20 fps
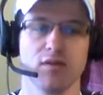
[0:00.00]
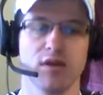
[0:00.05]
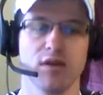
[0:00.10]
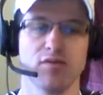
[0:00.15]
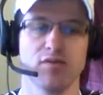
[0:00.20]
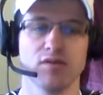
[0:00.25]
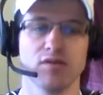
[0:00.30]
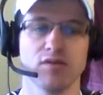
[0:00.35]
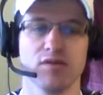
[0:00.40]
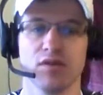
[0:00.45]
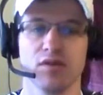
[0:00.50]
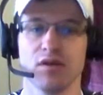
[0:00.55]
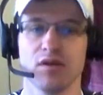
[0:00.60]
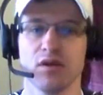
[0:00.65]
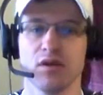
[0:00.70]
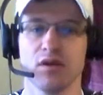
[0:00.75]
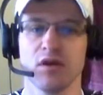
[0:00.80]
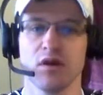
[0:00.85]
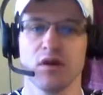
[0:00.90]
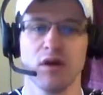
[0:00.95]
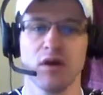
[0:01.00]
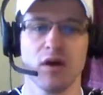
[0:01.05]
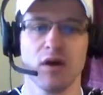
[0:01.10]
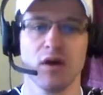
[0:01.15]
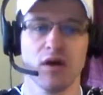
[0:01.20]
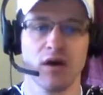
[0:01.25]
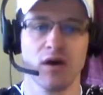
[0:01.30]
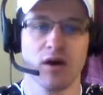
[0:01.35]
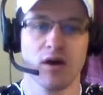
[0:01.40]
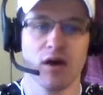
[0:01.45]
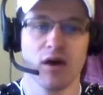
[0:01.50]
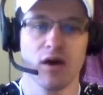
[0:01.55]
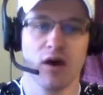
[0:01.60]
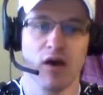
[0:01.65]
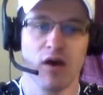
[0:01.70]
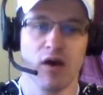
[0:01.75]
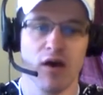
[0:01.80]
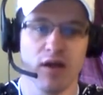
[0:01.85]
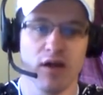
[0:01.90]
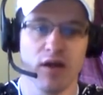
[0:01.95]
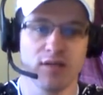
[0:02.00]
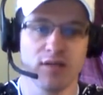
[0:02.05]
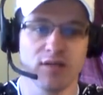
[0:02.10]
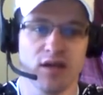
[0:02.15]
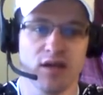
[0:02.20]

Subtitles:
Arizona. All right,